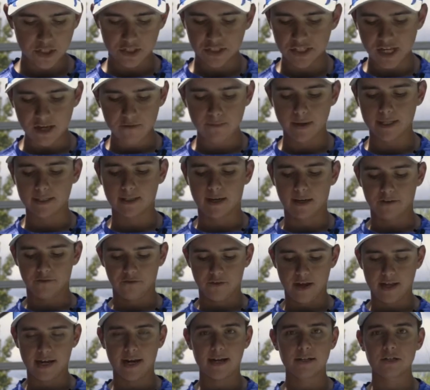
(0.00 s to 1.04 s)
save my life.
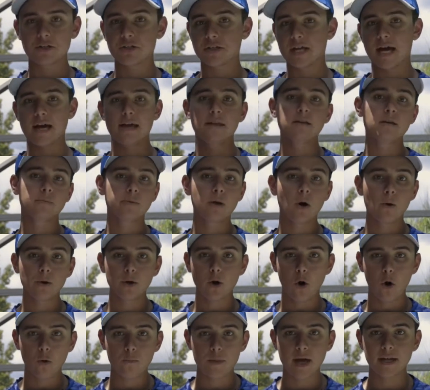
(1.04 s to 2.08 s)
And I end up going
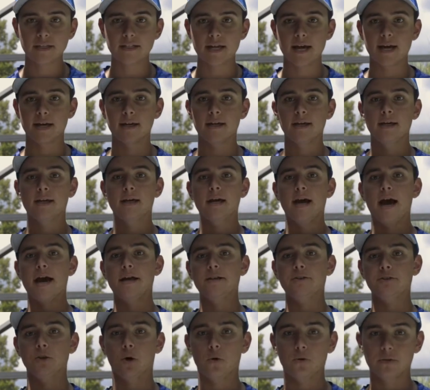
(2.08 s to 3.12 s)
home that day
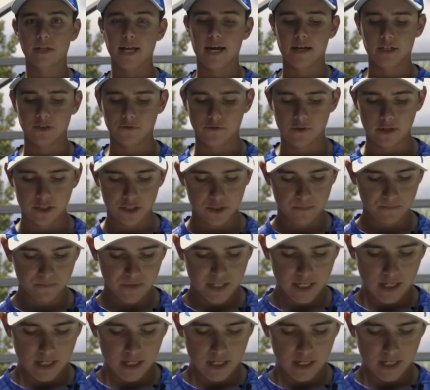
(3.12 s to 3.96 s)
and don't catch fish.